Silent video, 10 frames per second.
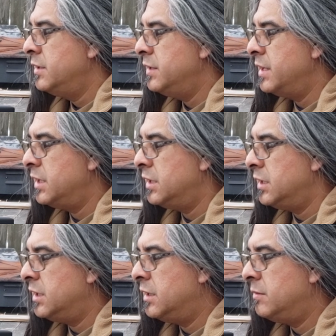that
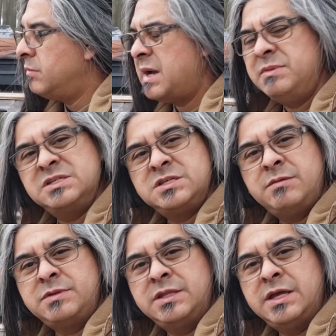might be
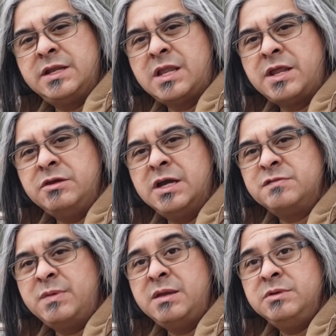something that a lot of you
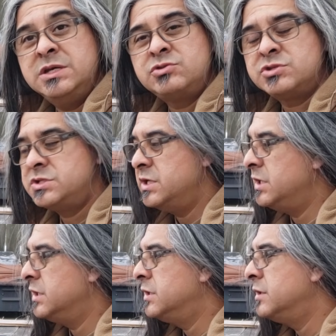guys may be interested
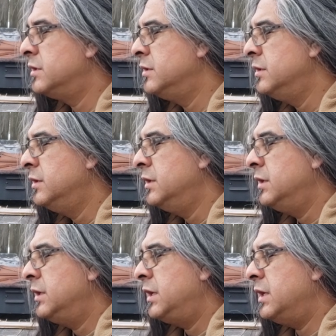in.
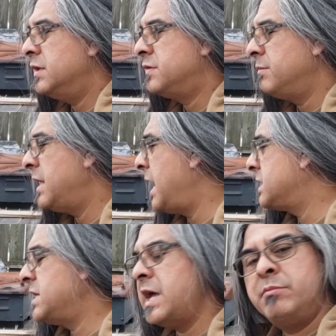And it's something that I
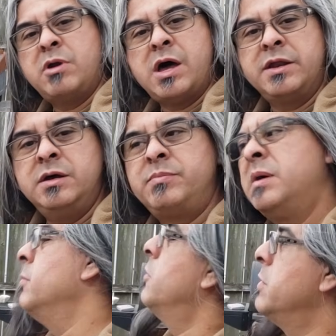actually had brought up
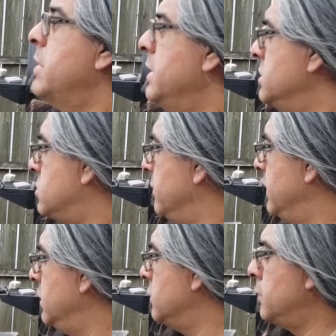on one of my initial
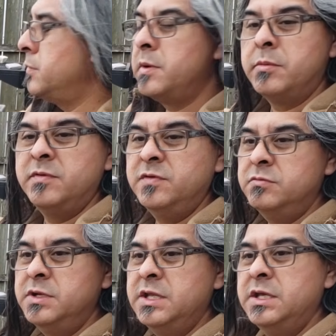videos when we were
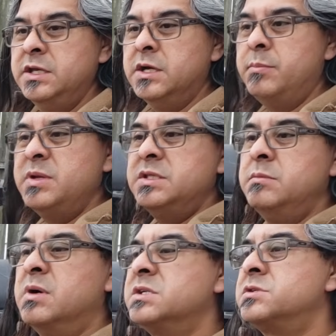reviewing the
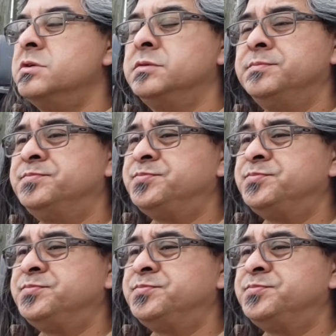Pinty Buster.